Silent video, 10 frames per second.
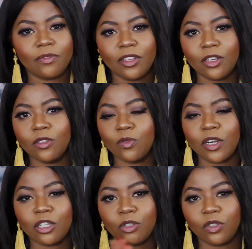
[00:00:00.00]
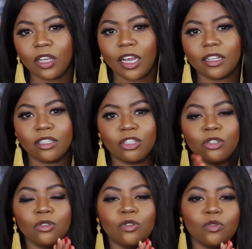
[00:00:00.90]
videos where I show you guys
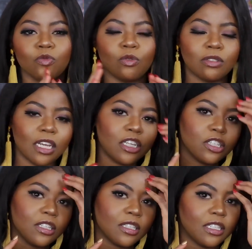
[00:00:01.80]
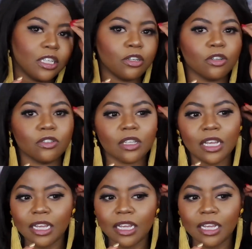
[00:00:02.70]
shoes, rotation, sneakers,